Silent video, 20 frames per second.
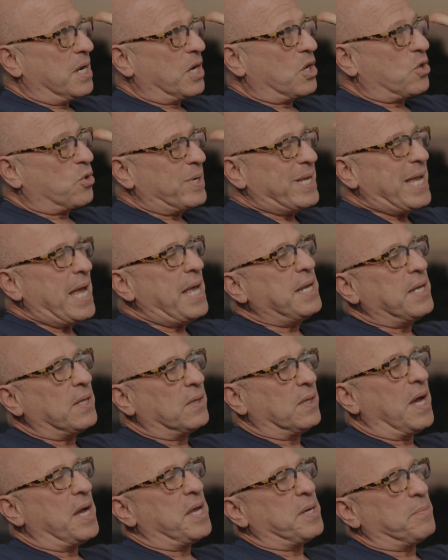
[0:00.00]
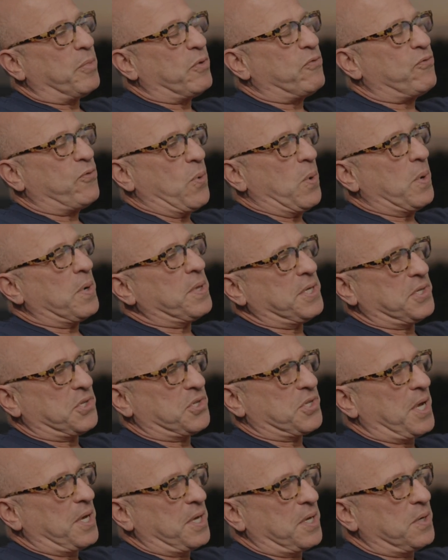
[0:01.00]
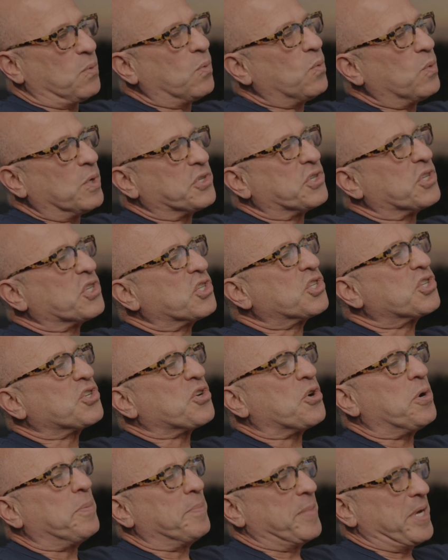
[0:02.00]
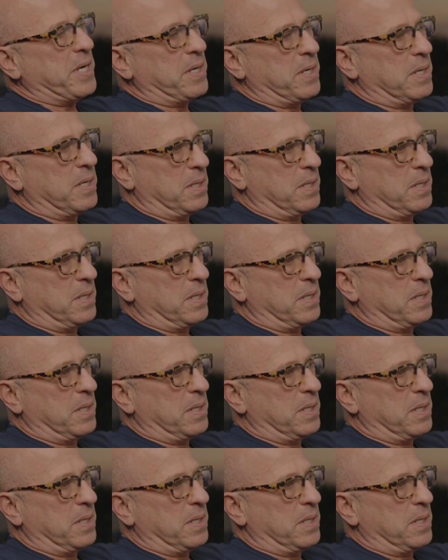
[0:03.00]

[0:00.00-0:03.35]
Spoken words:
Creating light before the sun was a sermon